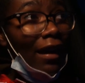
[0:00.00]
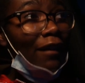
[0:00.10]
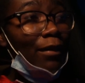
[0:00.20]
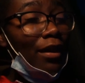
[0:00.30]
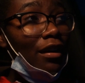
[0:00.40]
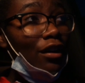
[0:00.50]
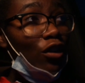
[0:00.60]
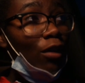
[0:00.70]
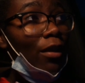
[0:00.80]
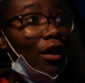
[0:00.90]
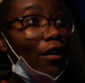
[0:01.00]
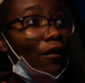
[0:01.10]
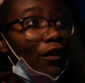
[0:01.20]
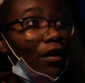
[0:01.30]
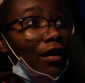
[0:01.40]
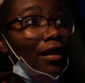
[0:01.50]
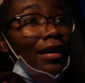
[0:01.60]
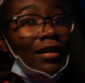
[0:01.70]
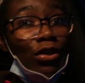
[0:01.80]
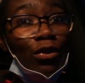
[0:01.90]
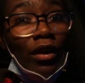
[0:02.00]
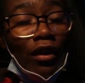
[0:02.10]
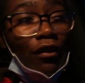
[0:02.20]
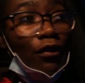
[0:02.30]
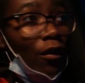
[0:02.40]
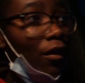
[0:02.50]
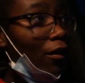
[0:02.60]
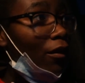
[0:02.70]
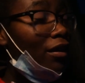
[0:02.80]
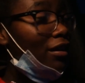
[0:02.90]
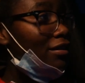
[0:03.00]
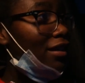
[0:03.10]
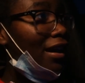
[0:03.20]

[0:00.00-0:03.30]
I've been in Etobicoke for 3 or 4 orders.